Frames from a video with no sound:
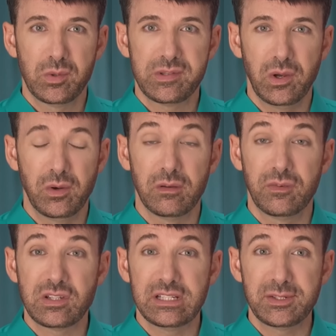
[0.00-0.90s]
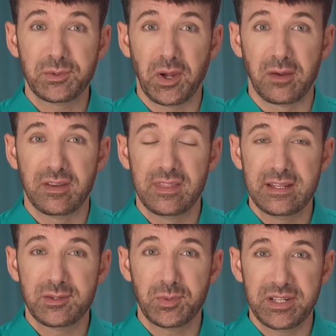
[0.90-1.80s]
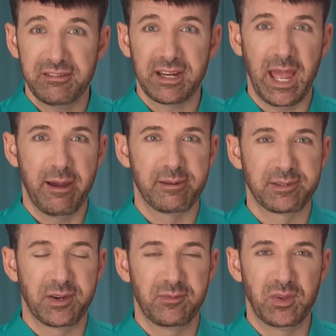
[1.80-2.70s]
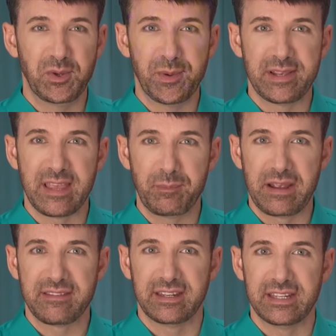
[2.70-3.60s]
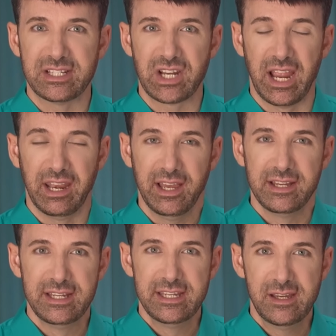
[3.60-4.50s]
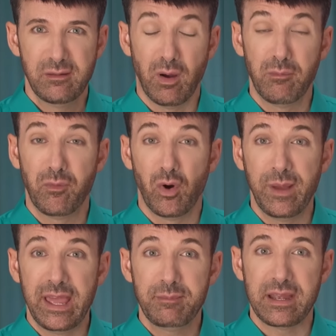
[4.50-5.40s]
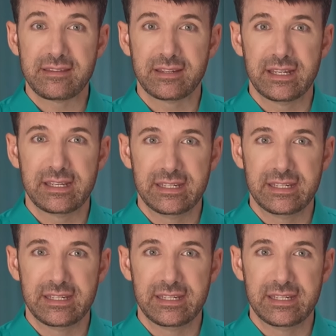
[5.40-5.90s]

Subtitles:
also officially took over the Twitter account of the US ambassador in China from former ambassador